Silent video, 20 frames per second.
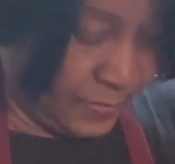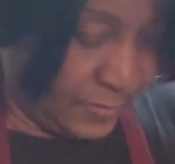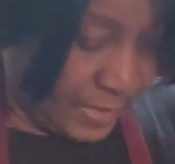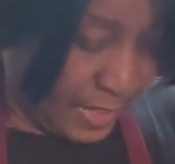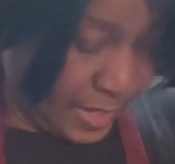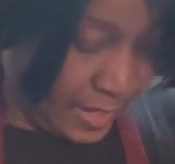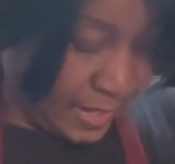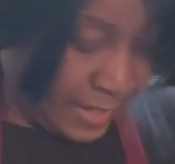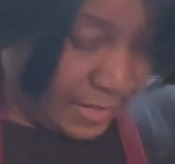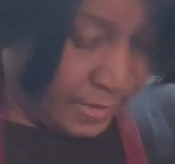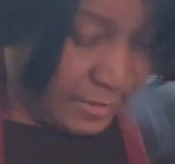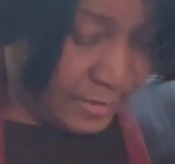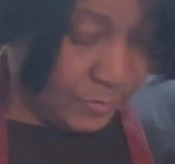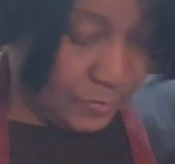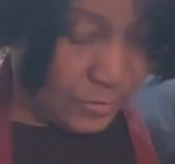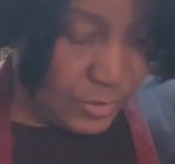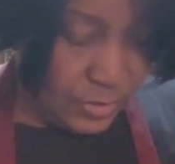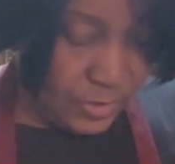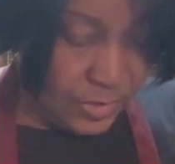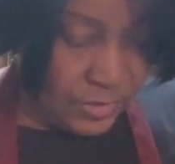I like
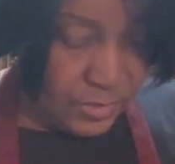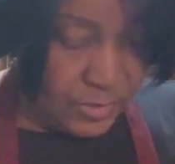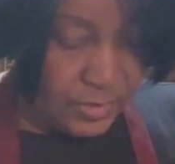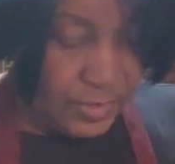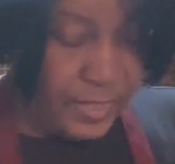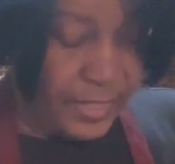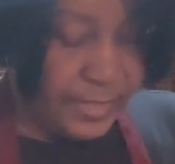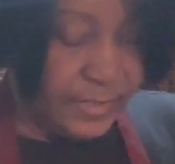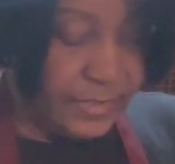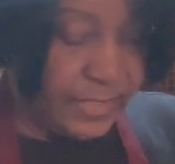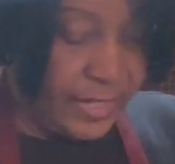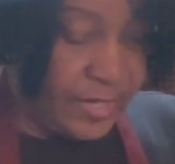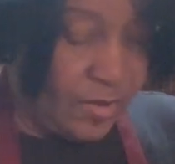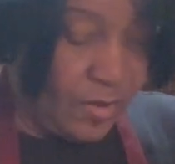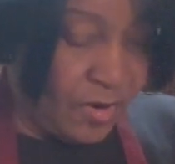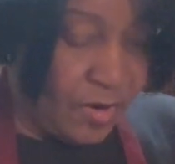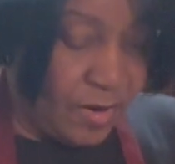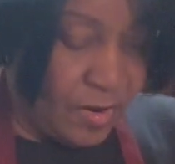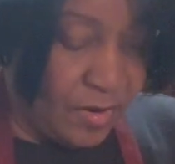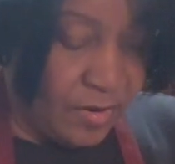them just like they
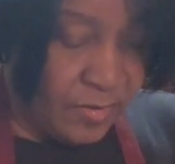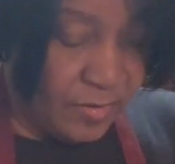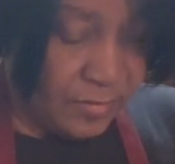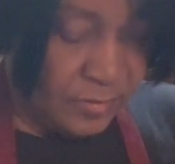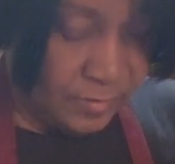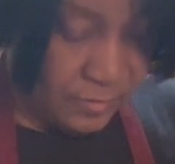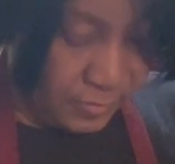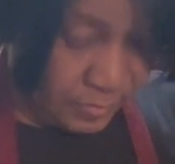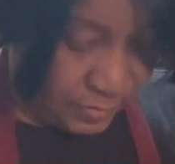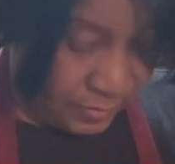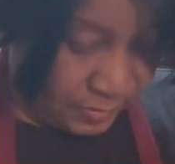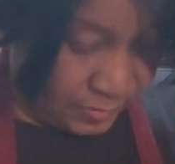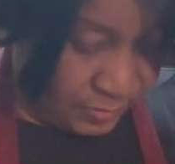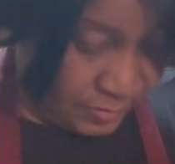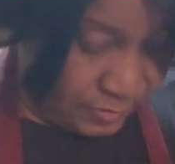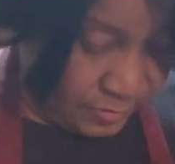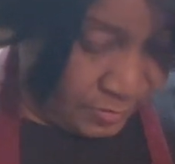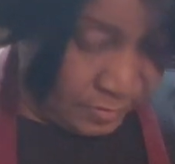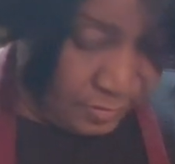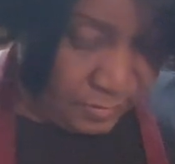are.
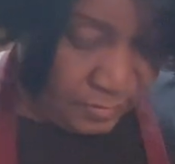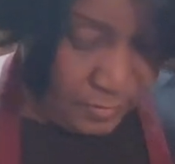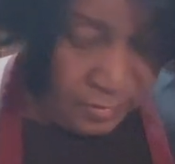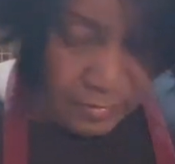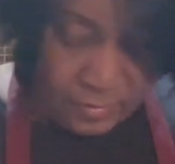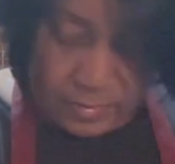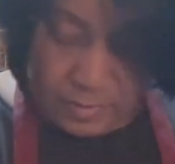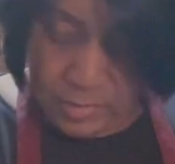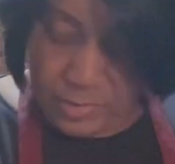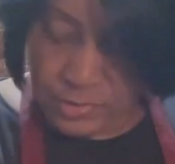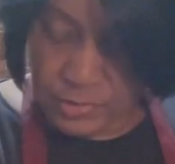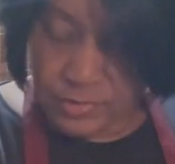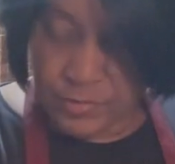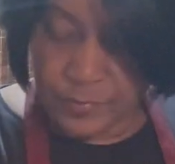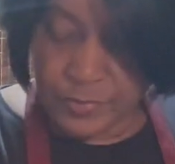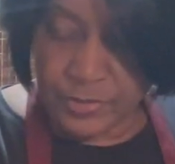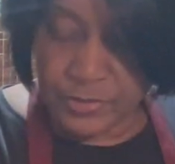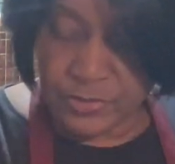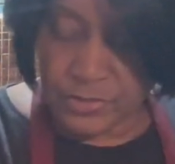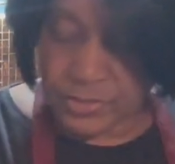And too
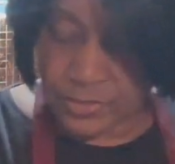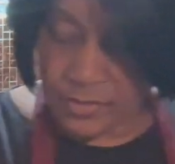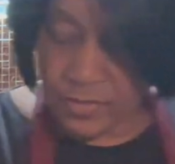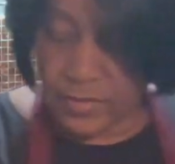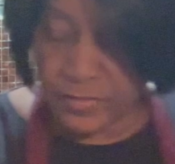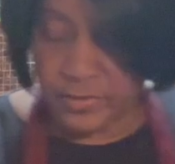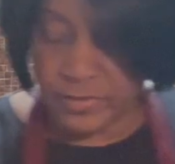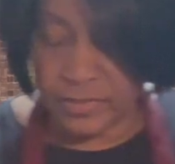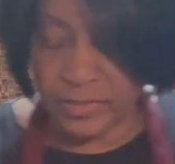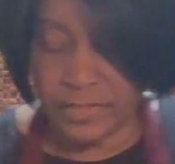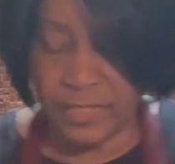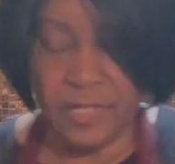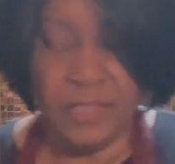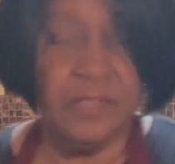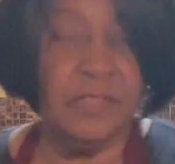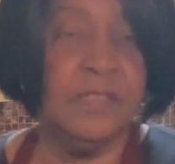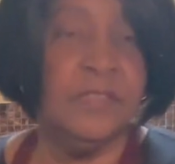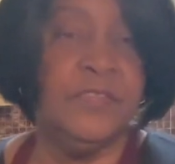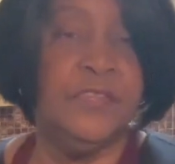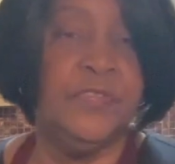much salt is not
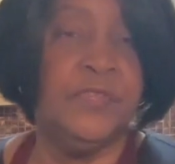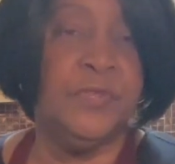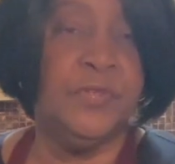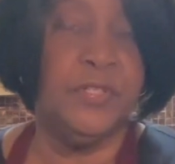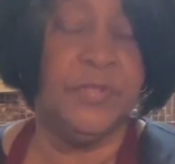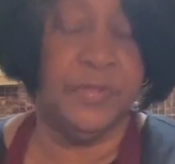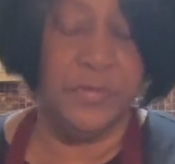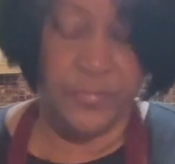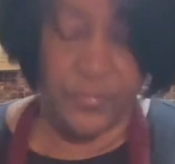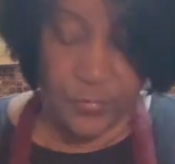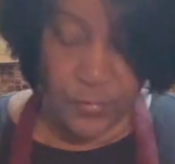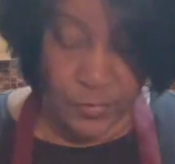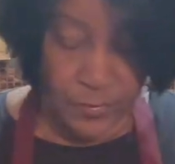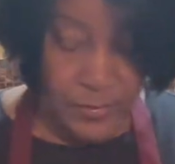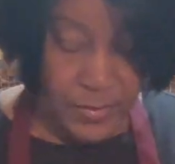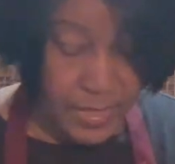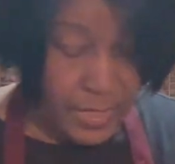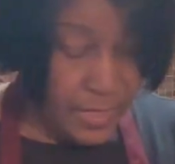good for me